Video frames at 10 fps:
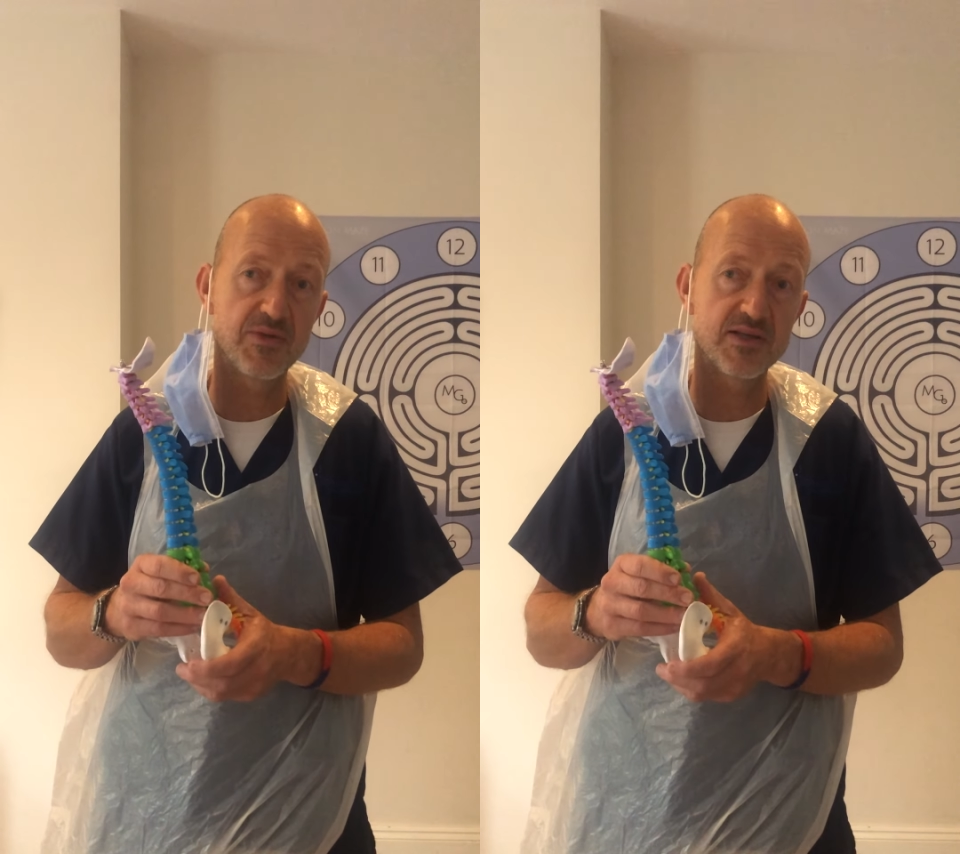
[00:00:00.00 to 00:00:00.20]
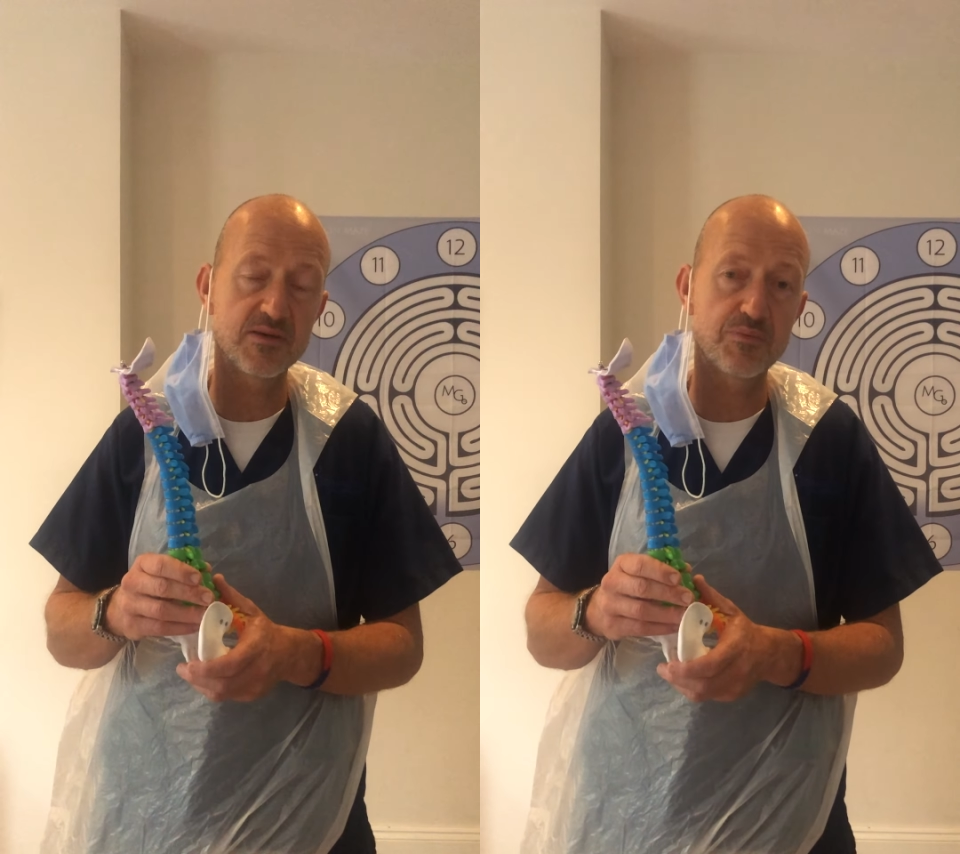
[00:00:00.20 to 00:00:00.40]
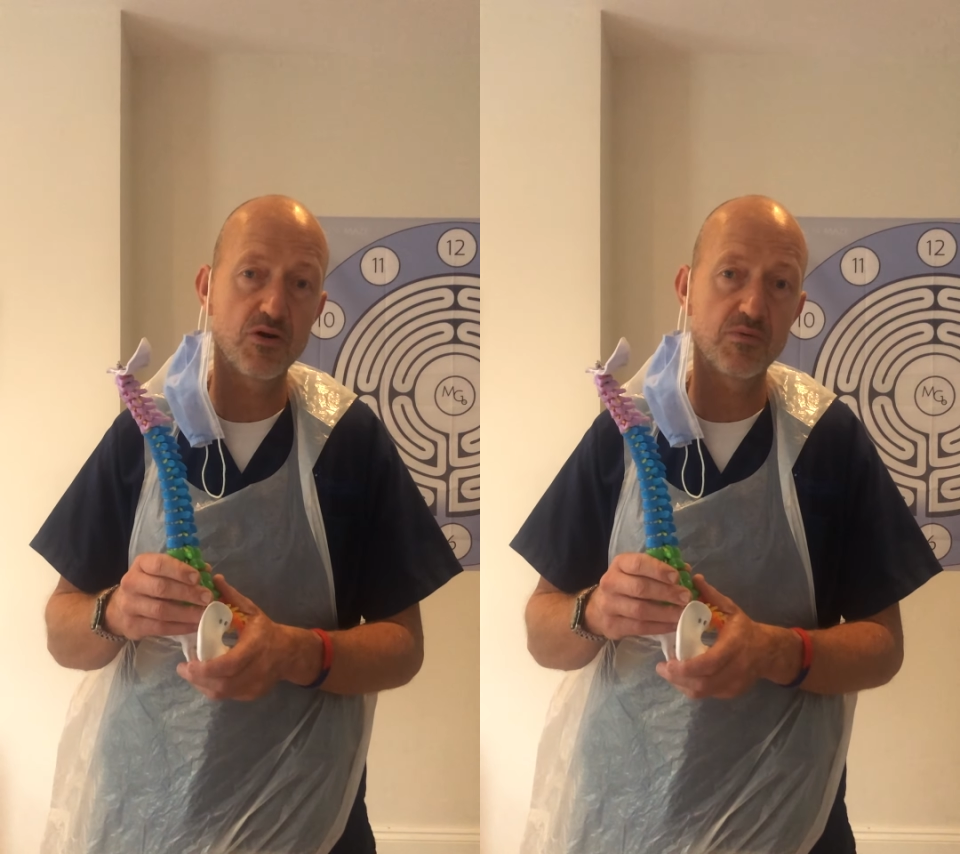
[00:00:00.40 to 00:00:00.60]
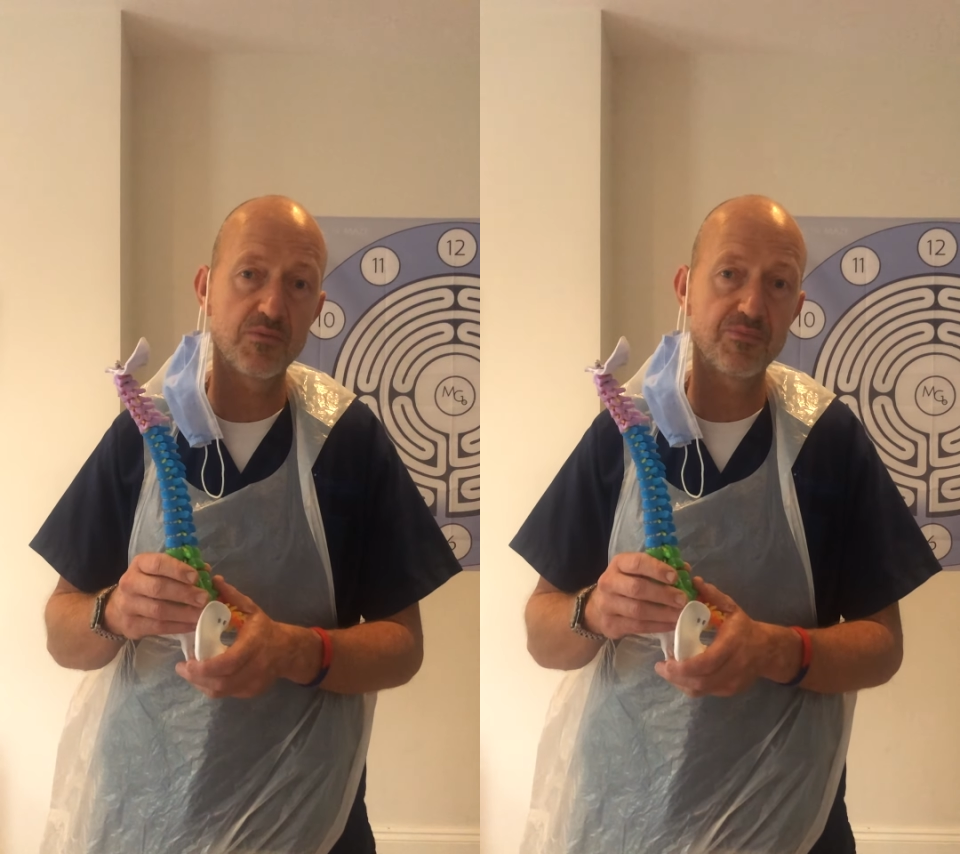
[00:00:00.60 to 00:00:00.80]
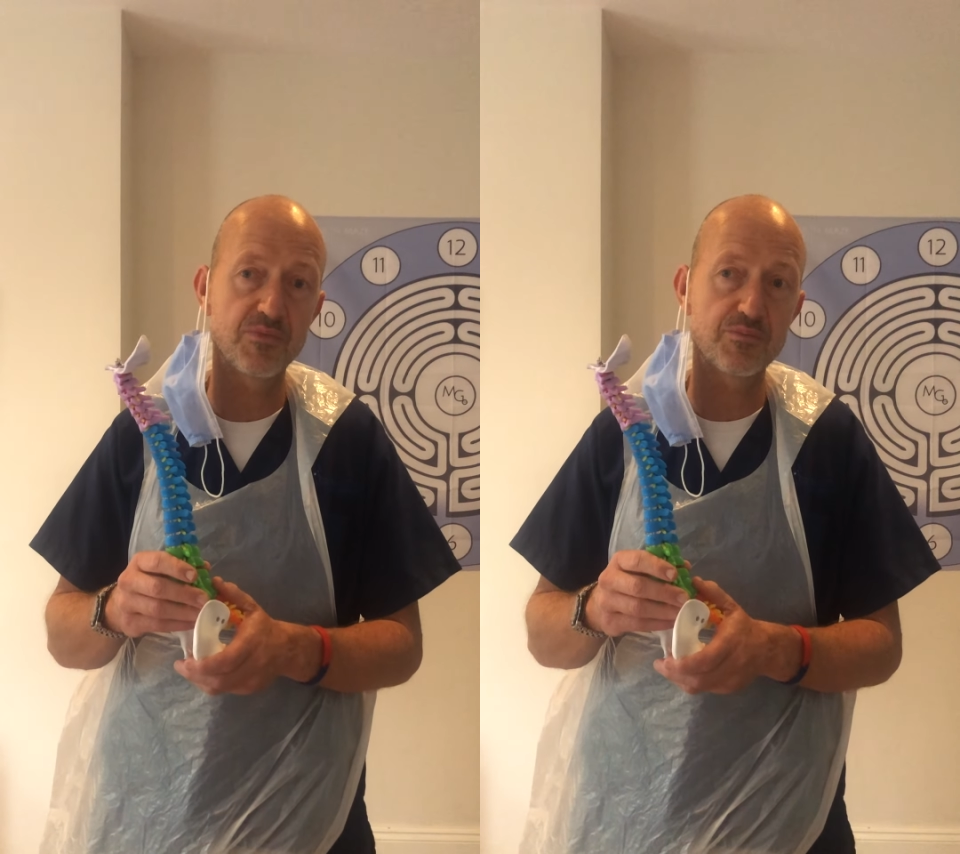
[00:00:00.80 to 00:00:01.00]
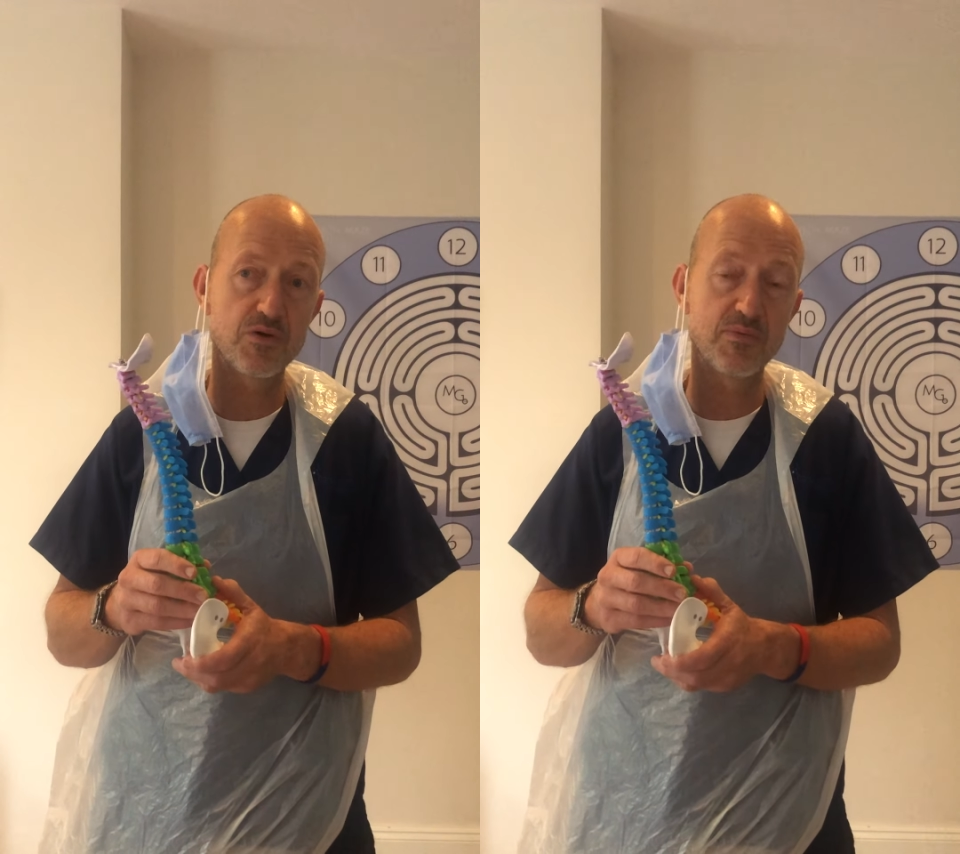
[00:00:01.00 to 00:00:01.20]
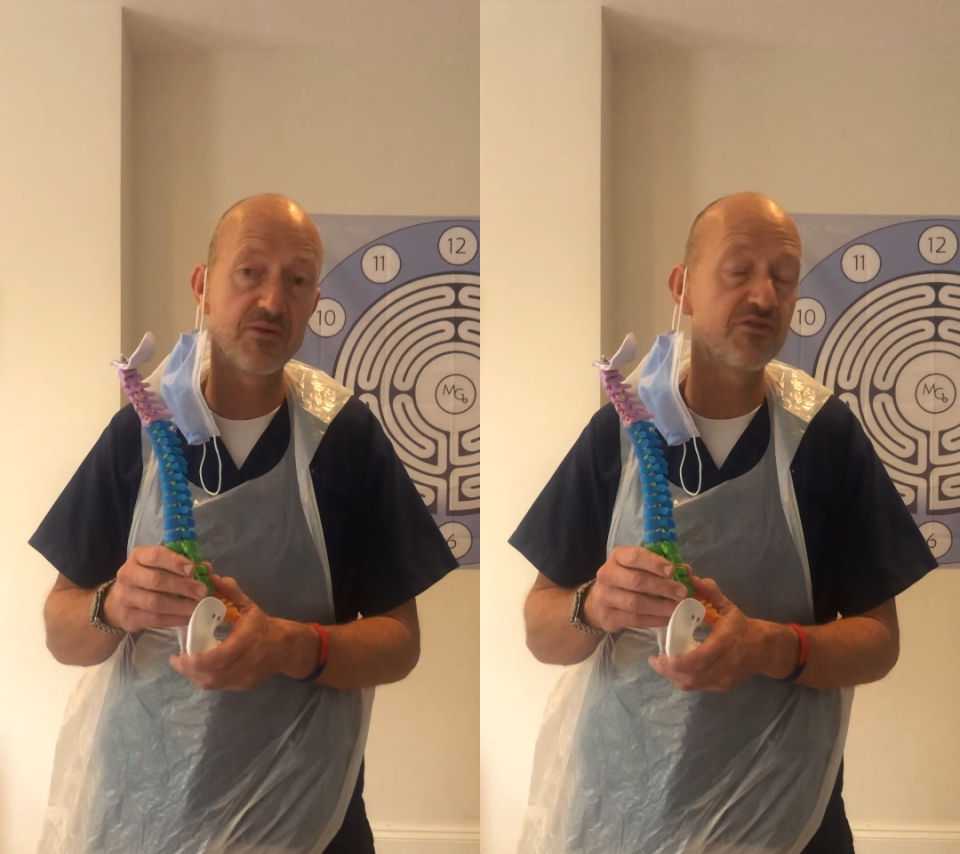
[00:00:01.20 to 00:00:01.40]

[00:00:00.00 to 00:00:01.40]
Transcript: is a problem probably